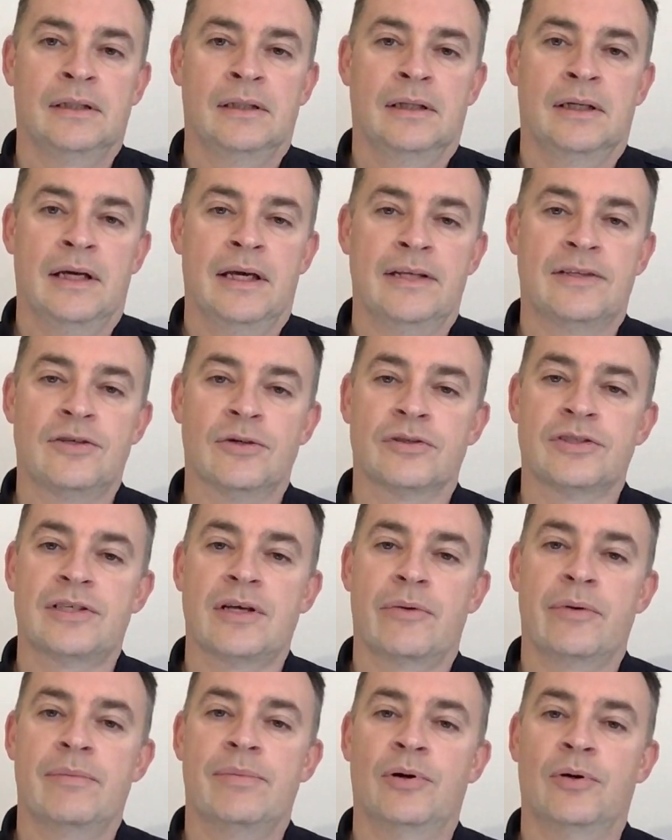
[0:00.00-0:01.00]
It's
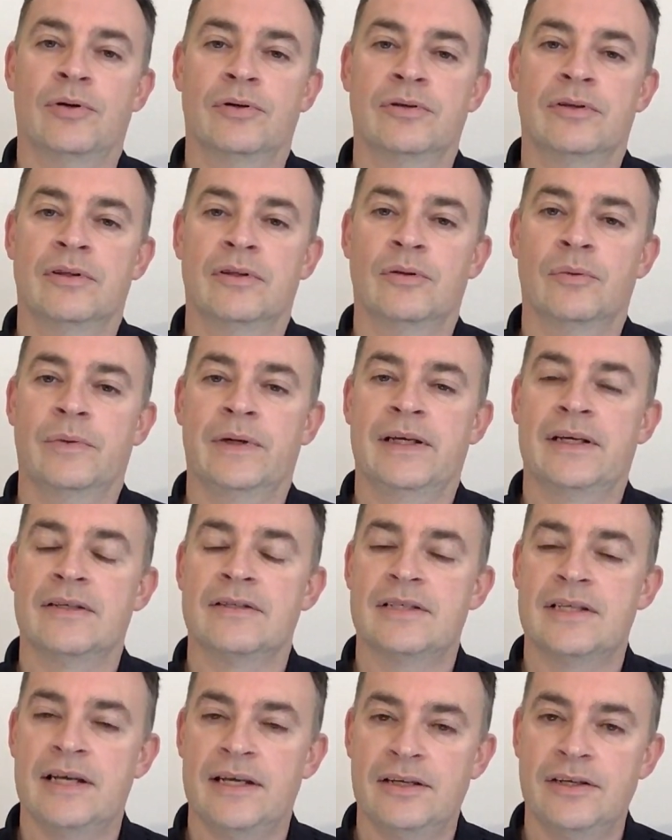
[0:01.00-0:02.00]
also important that we
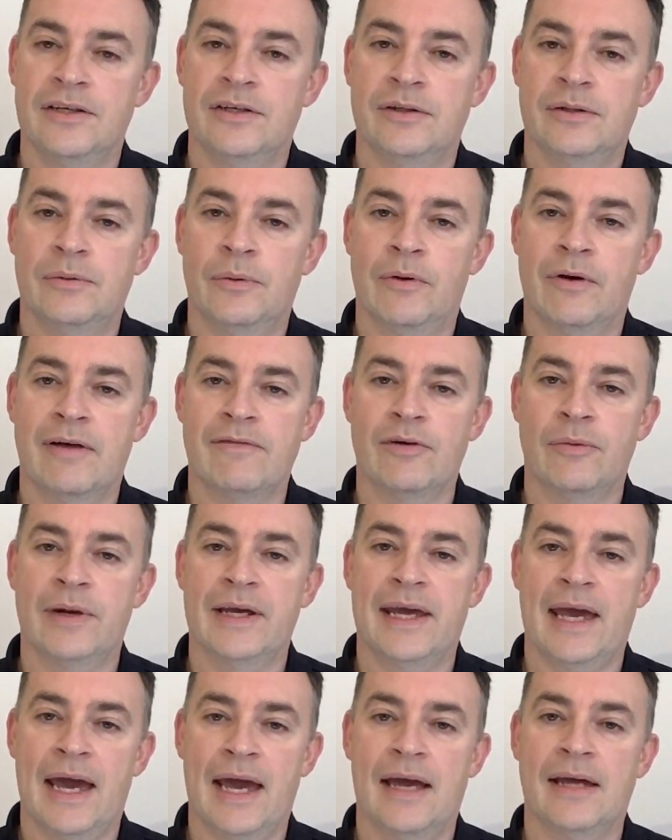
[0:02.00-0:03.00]
continue wherever we
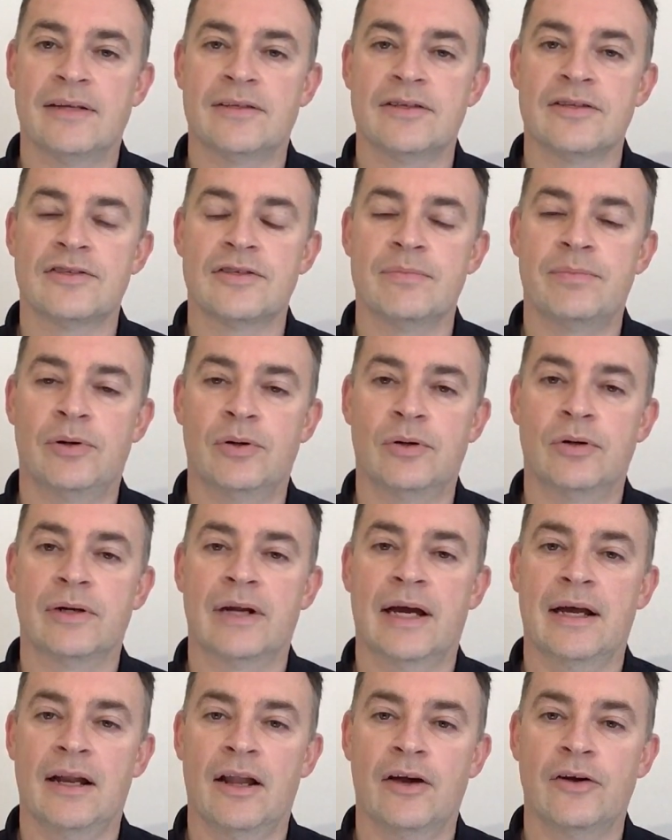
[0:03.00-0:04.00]
can to support
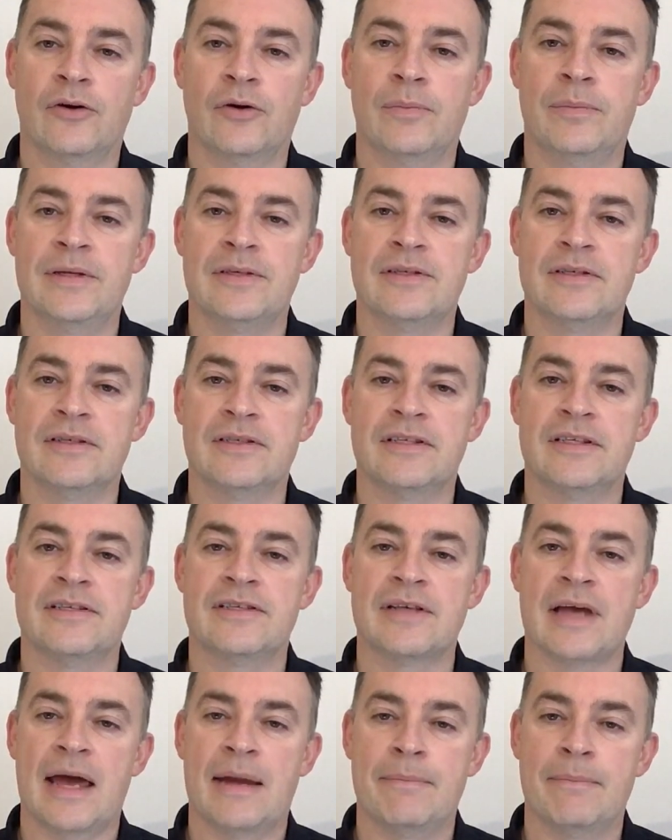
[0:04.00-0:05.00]
our local
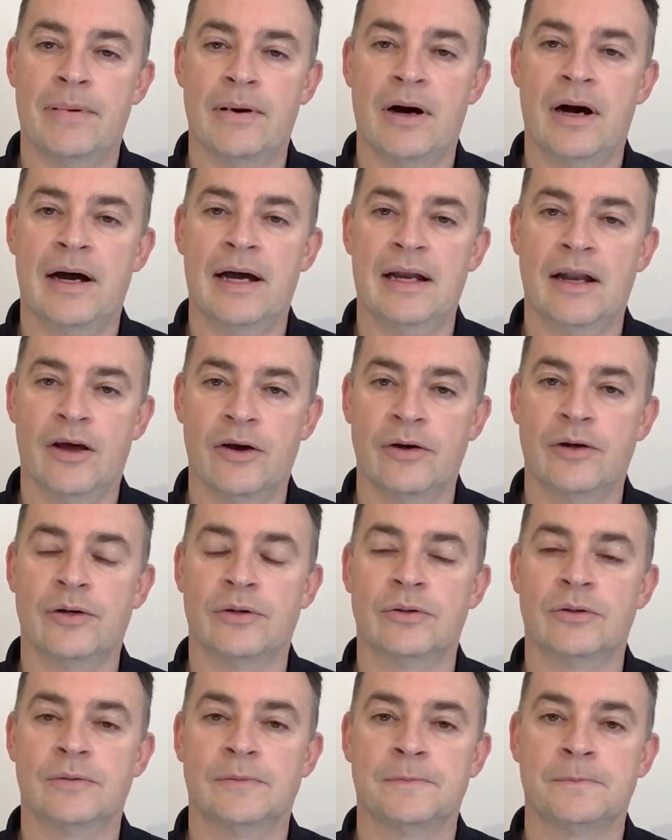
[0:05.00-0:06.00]
businesses and buy
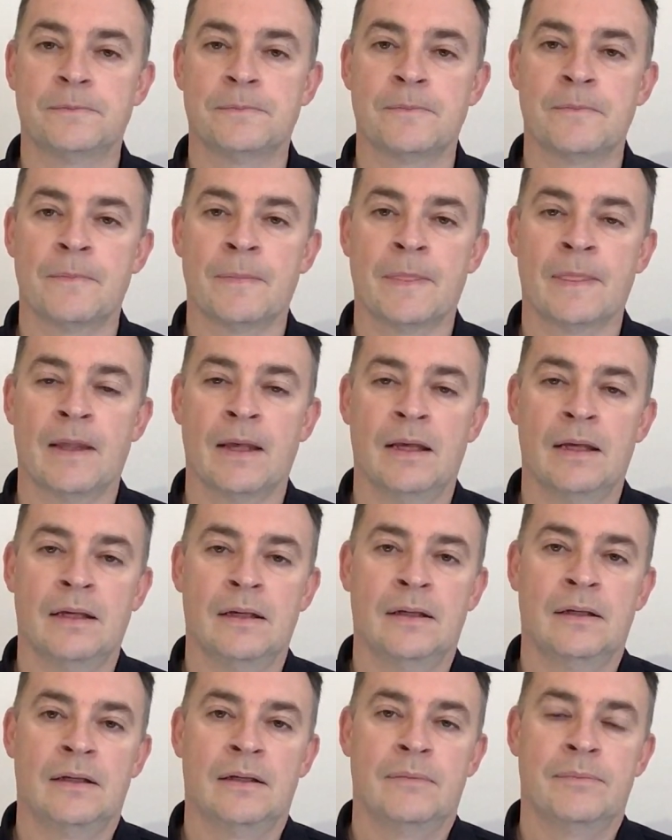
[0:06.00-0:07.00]
local.
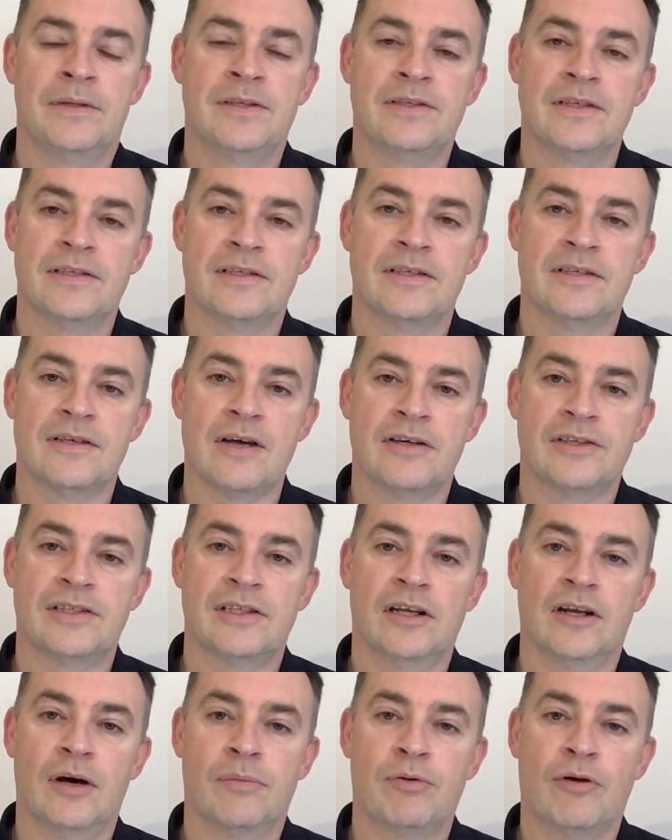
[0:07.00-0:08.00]
Businesses are
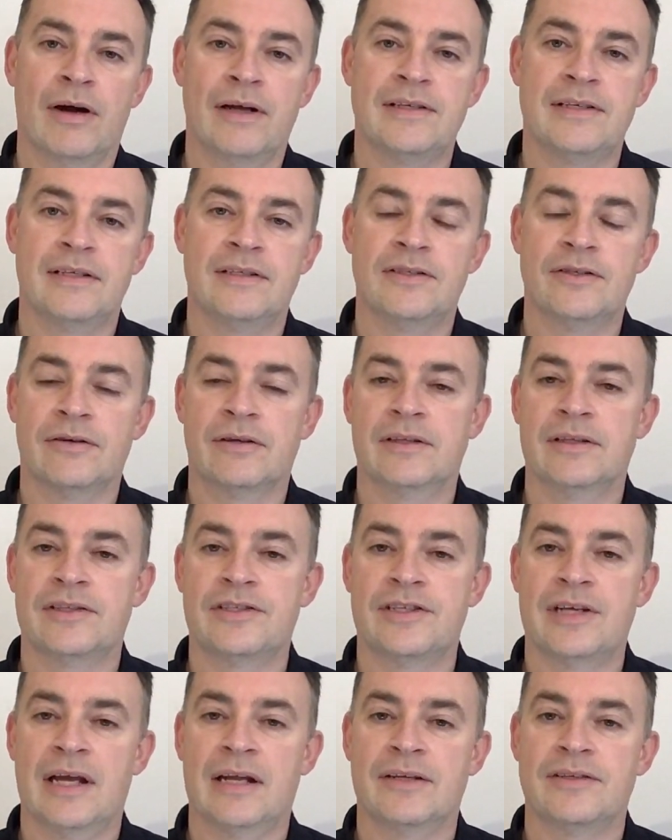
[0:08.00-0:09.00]
still operating during
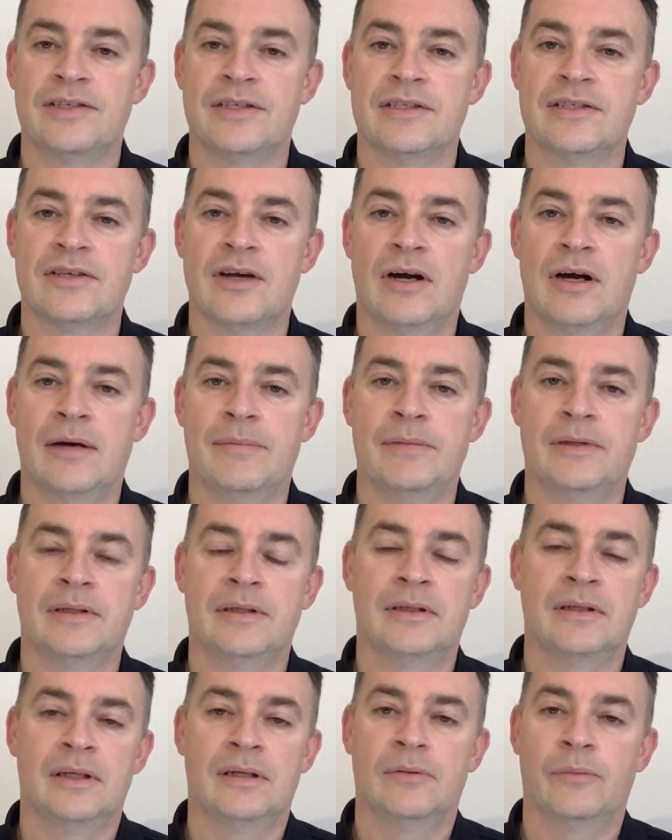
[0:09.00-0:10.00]
this challenging time
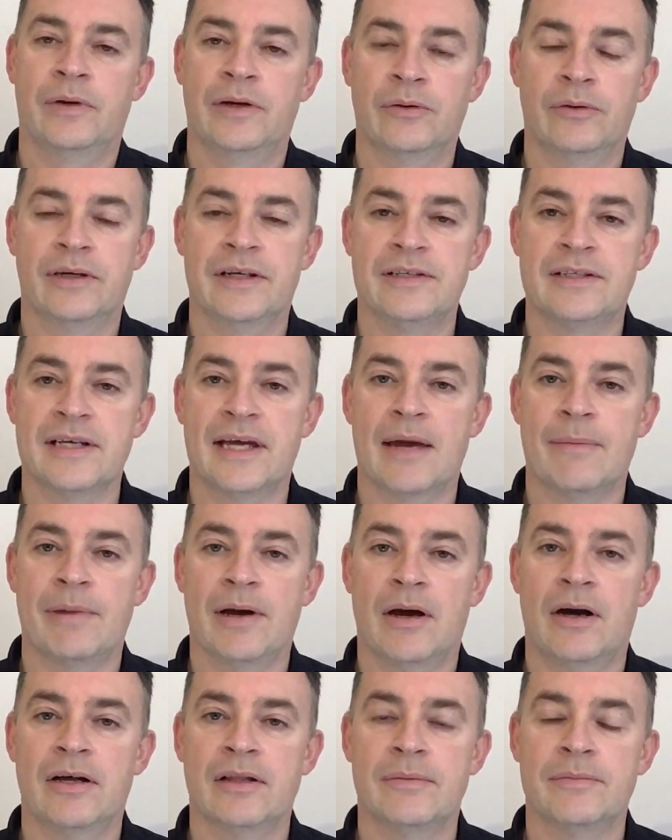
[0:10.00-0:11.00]
and we all need to get
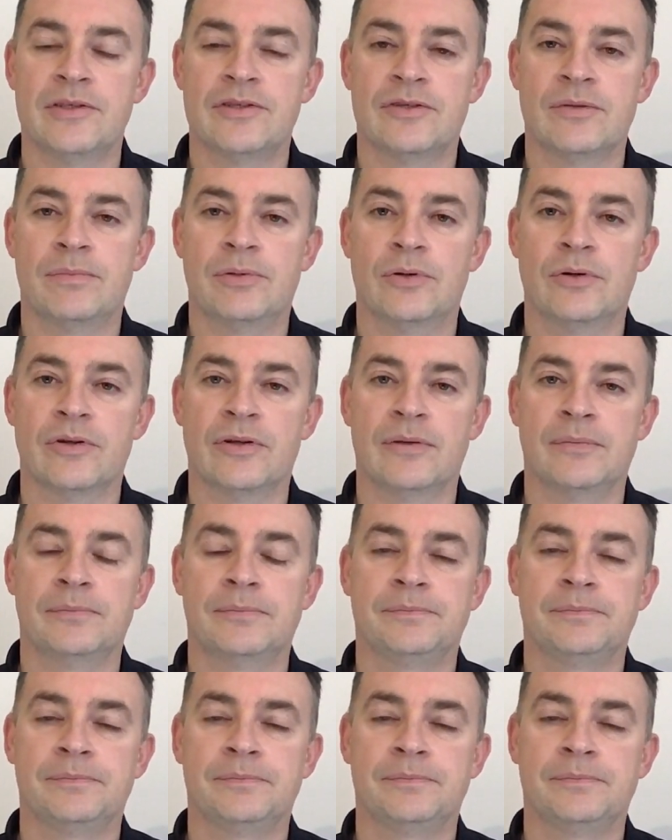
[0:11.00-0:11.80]
behind them and support them.